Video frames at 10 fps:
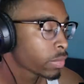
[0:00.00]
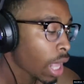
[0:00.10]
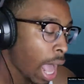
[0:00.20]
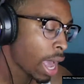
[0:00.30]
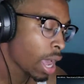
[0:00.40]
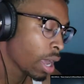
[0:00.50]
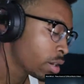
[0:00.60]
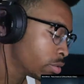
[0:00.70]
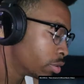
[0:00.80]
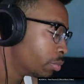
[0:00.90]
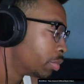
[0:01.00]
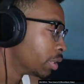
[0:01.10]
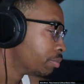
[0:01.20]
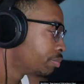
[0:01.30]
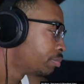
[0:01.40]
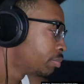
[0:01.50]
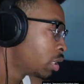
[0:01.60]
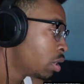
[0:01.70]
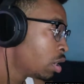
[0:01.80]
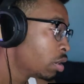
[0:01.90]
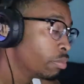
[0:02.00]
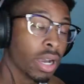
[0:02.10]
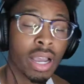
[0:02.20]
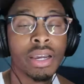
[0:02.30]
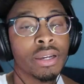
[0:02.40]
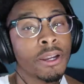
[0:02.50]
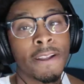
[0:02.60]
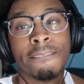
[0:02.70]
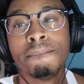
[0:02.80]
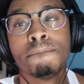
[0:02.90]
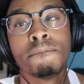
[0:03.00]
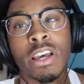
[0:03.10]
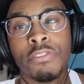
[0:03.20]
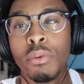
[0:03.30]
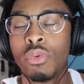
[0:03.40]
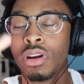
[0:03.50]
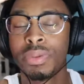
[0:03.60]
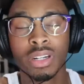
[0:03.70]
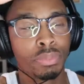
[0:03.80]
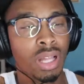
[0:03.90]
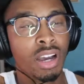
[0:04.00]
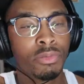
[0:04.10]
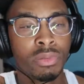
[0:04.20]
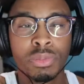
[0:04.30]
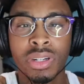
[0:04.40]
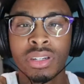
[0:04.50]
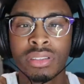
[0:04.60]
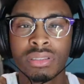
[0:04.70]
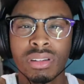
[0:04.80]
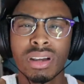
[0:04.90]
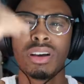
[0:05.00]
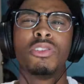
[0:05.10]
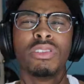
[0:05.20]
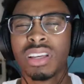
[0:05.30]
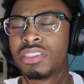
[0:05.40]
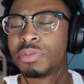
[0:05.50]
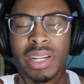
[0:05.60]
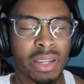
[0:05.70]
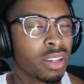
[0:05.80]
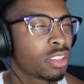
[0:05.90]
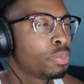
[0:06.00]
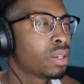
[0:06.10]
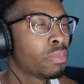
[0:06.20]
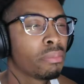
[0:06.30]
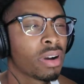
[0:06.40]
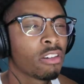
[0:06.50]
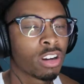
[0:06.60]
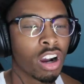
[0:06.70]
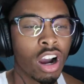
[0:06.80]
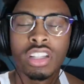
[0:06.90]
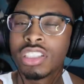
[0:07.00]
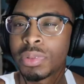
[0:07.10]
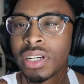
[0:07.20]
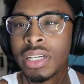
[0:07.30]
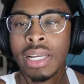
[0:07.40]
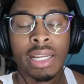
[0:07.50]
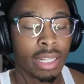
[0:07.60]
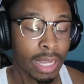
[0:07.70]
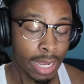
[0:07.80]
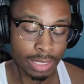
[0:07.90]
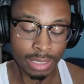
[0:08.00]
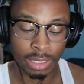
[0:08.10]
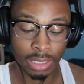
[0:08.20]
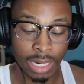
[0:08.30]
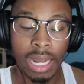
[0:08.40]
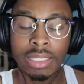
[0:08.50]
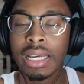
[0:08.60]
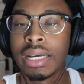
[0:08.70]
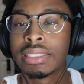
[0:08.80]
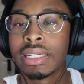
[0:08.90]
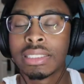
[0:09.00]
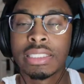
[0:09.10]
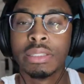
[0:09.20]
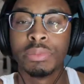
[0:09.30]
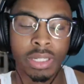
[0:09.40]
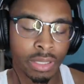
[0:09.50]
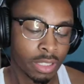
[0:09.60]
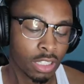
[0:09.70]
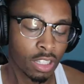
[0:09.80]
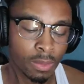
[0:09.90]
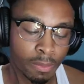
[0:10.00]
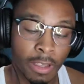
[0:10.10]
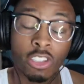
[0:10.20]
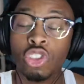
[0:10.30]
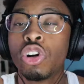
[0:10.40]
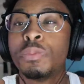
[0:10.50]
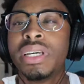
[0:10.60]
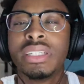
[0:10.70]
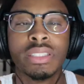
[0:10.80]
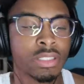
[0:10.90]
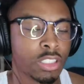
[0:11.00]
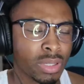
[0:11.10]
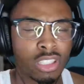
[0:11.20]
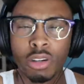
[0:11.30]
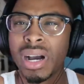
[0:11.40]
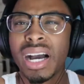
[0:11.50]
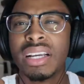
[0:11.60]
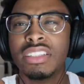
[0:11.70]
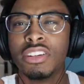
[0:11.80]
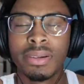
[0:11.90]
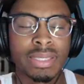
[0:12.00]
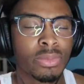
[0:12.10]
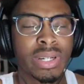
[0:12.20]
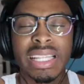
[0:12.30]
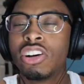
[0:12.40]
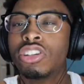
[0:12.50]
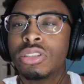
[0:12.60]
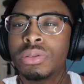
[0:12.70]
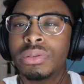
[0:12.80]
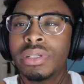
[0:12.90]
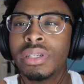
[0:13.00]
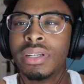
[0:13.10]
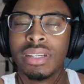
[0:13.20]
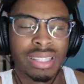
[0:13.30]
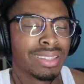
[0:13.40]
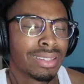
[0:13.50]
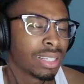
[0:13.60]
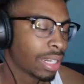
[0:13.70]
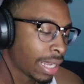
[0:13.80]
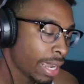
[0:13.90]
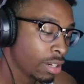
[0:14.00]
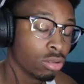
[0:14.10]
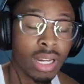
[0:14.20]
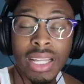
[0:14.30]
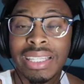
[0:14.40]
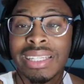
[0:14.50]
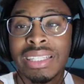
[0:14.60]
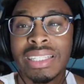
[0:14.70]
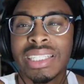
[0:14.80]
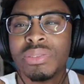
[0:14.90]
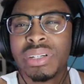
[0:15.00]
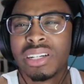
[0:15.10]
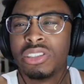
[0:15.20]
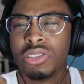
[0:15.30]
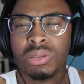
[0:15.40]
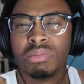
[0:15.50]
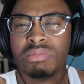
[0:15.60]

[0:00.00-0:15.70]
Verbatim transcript: I I don't know. But hey, if I'm on a bigger platform, bro, of course I'm speaking I'm speaking my mind regardless, bro. At nine times out of ten, bro. Look, it's your opinion. Speak your mind. You know what I'm saying? What they gonna do? They can't do nothing. What they gonna do?